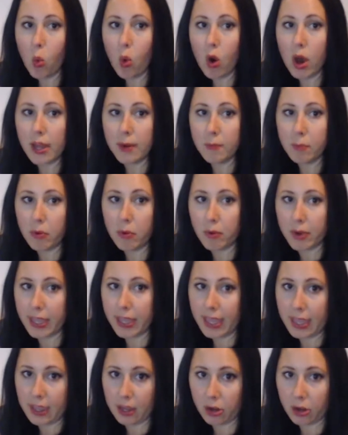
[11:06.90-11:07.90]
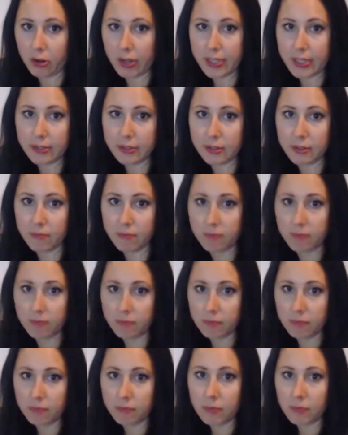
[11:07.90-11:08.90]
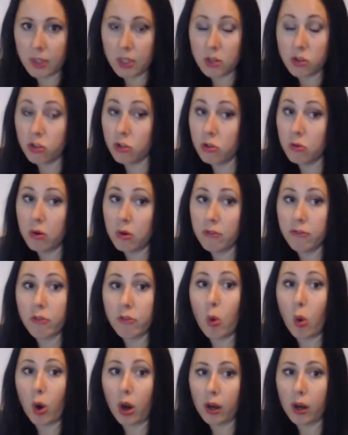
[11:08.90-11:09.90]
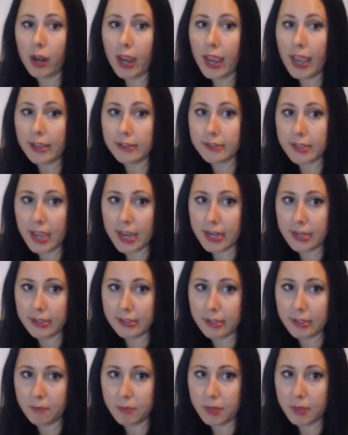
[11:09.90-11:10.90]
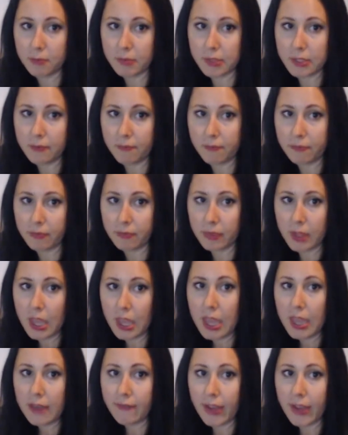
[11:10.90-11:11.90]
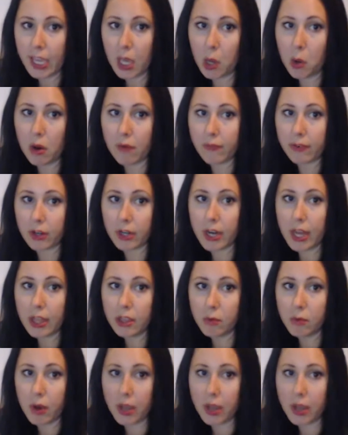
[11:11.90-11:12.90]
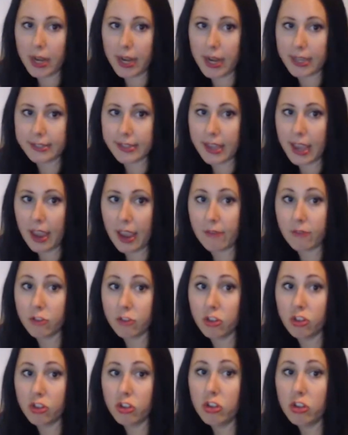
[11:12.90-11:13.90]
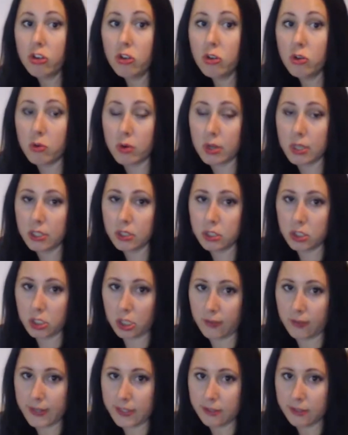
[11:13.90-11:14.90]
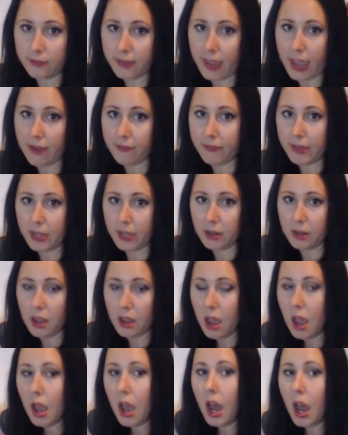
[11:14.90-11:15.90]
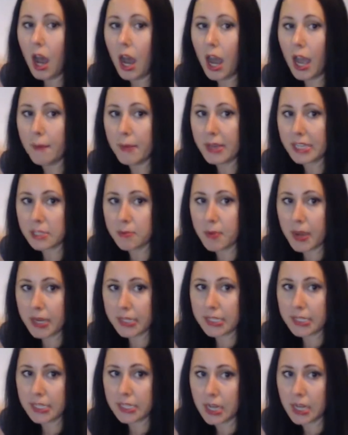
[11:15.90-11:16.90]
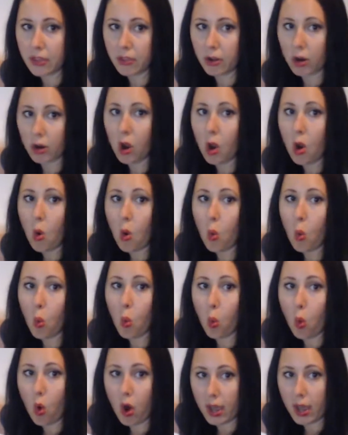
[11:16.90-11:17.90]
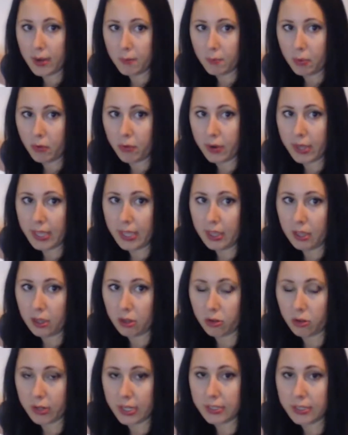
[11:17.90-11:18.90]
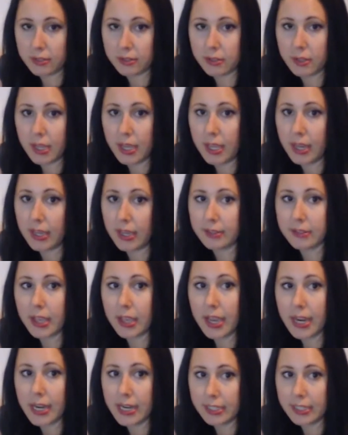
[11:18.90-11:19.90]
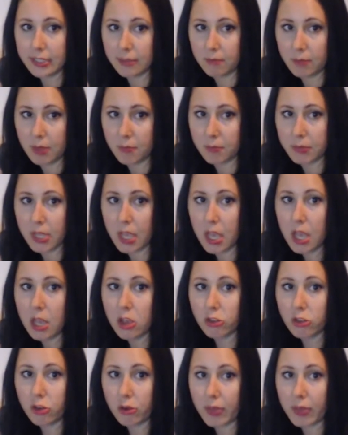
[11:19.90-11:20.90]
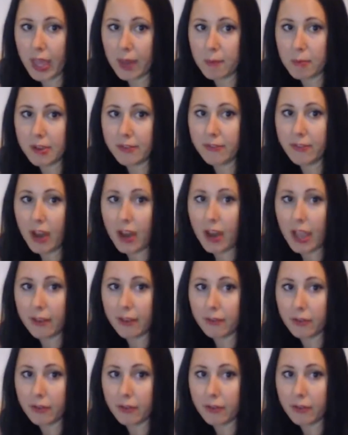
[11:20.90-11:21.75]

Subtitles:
1-point increase to 4 anxiety symptoms. If I go over another one and I say I have 2 servings of caffeine, I'm expecting another 1-point increase in anxiety symptoms. So that'd be 5.